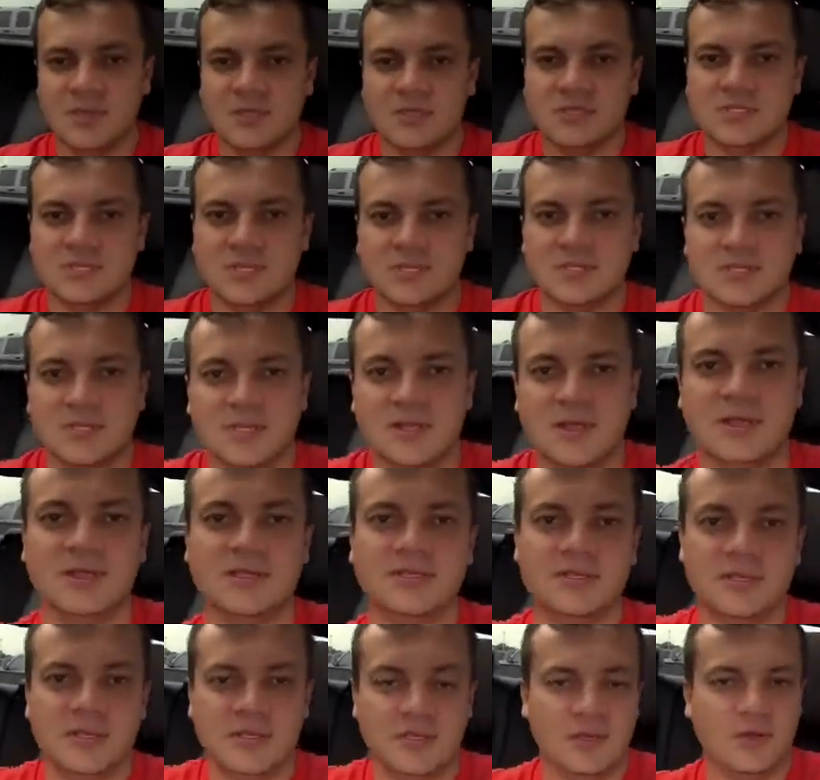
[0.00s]
It's
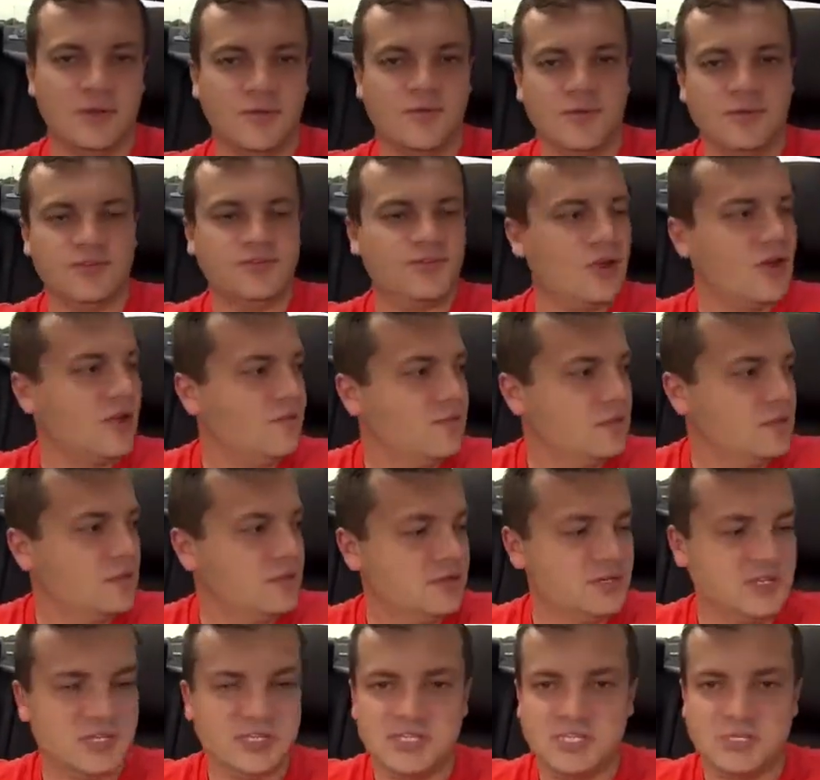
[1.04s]
if you travel
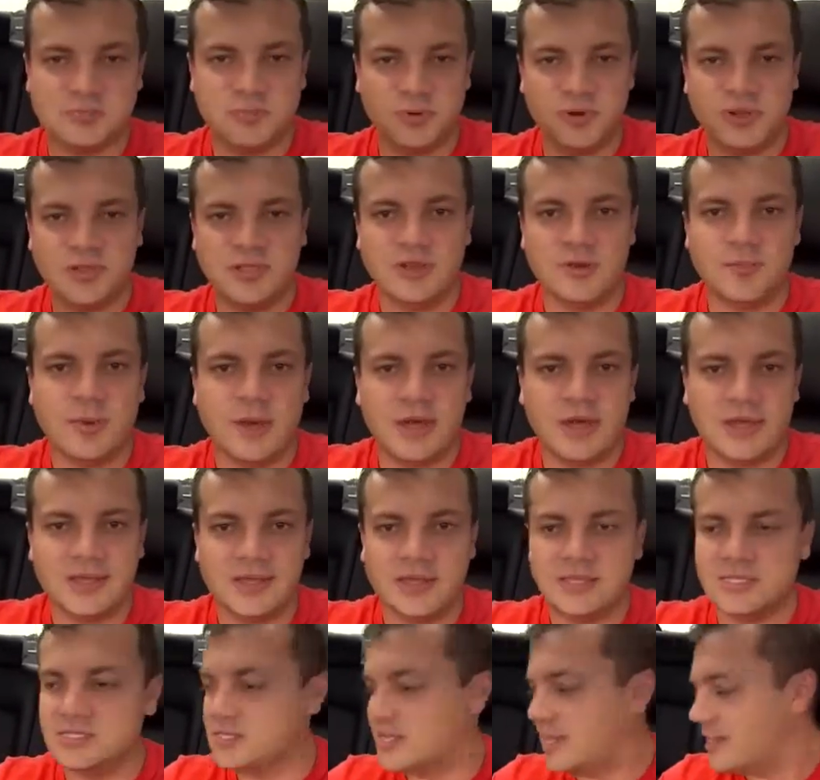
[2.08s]
it, you can just put it in your
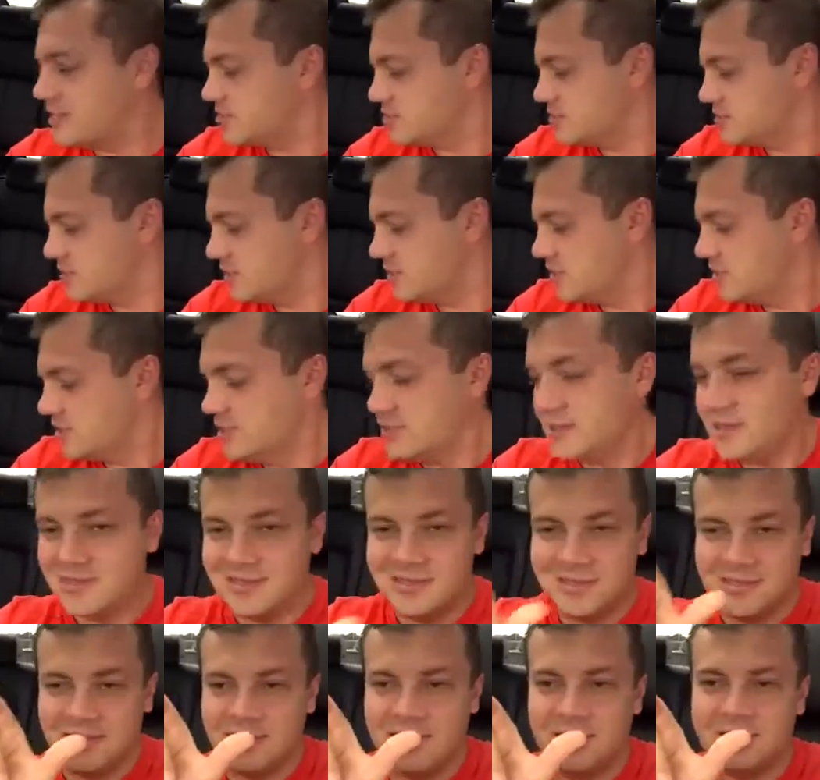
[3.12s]
pocket.
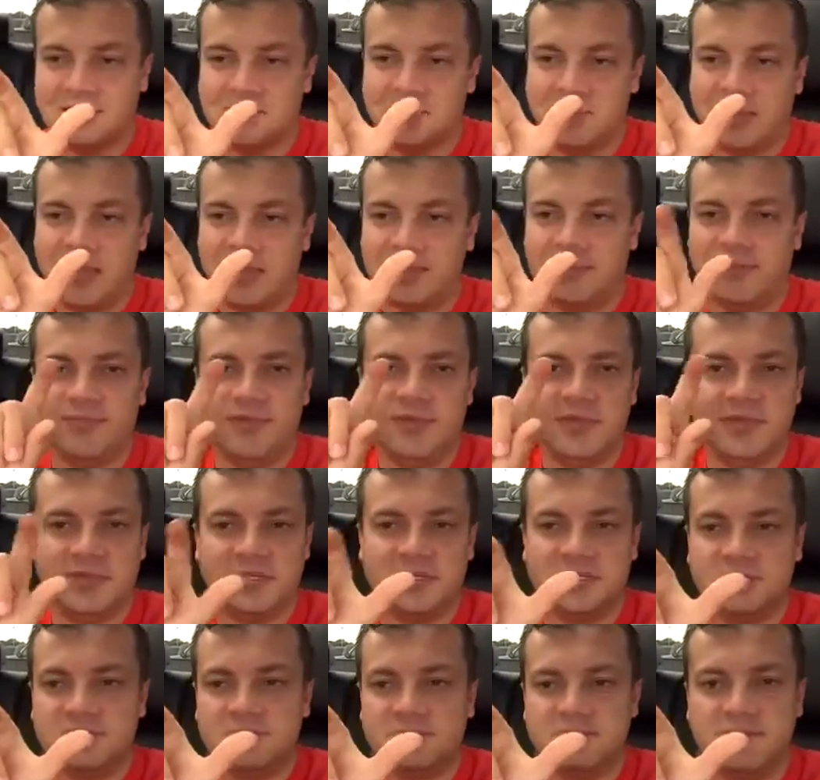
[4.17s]
It's about
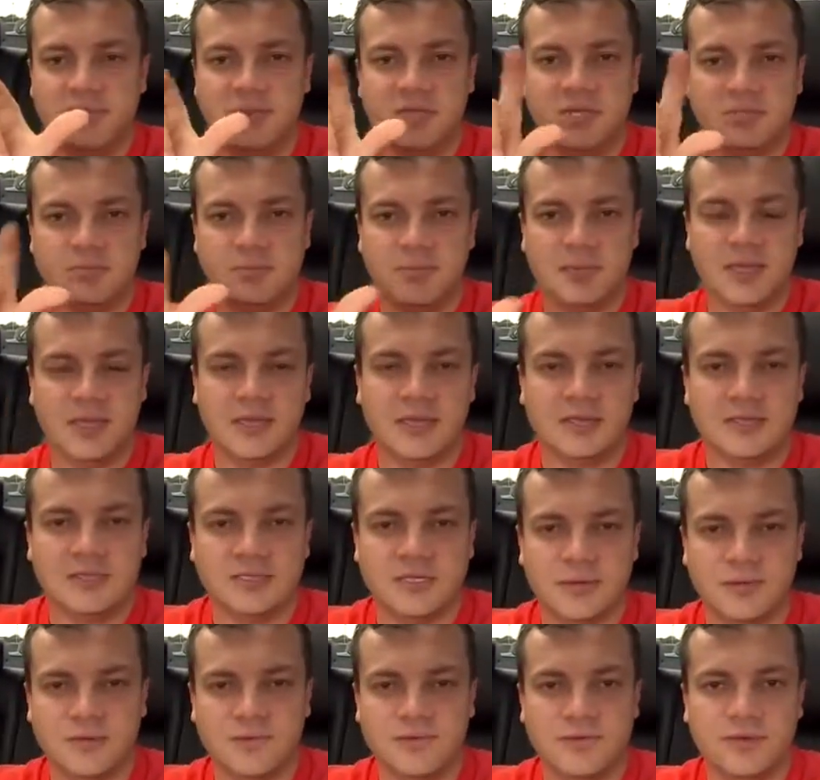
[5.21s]
this big.
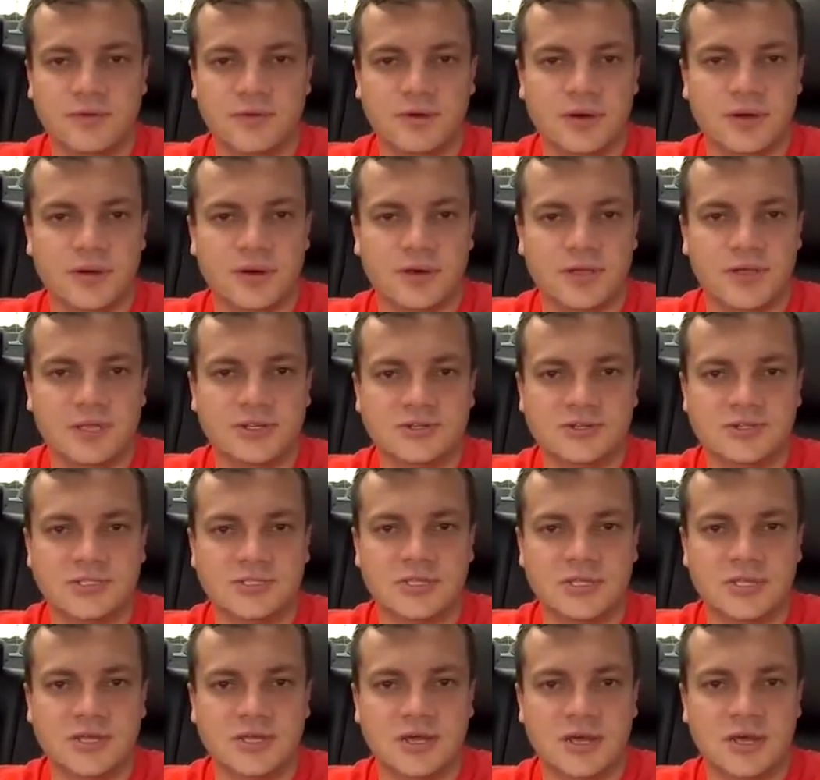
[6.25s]
So if you are
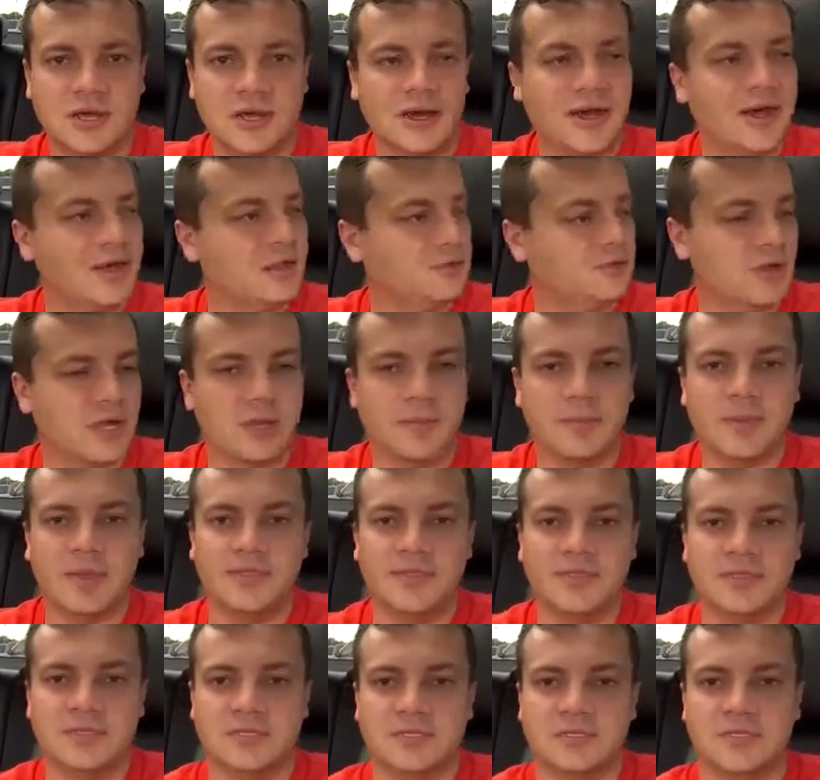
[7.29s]
interested, I highly
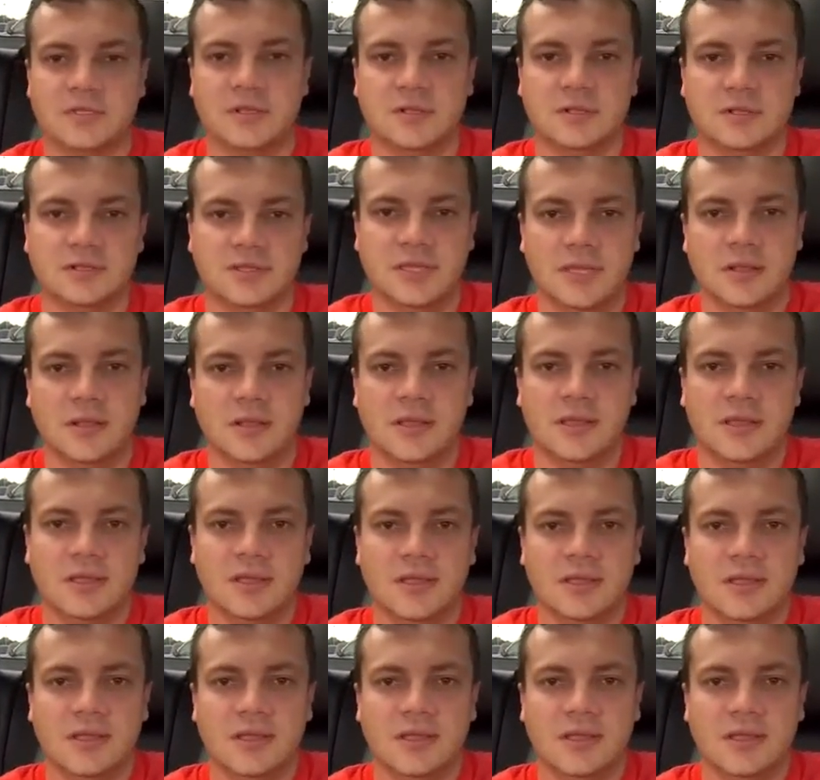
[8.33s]
recommend this little deal.